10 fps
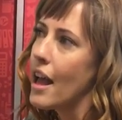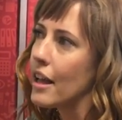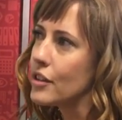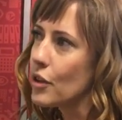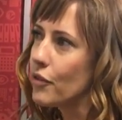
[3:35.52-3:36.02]

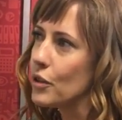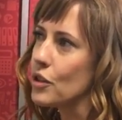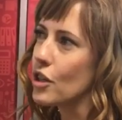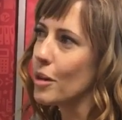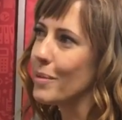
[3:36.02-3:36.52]
And so if you
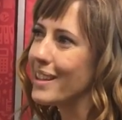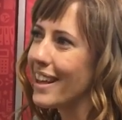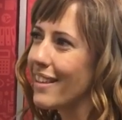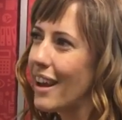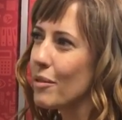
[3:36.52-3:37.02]
determine,
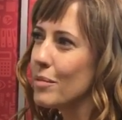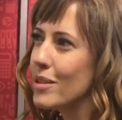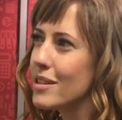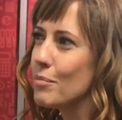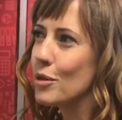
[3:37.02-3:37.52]
yeah, that rib
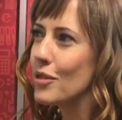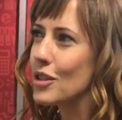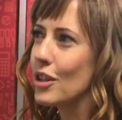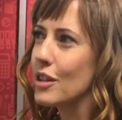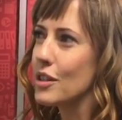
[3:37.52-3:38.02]
doesn't move
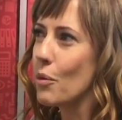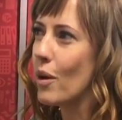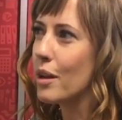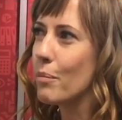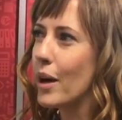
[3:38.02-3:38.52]
as good as the
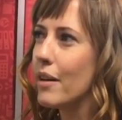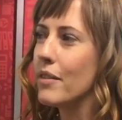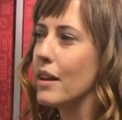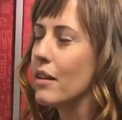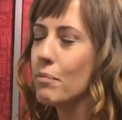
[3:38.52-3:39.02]
one above
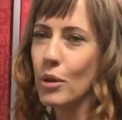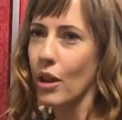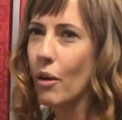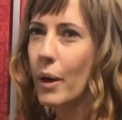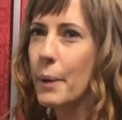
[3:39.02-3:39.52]
and
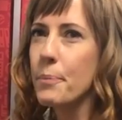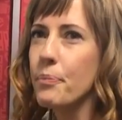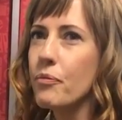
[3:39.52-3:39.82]
below it.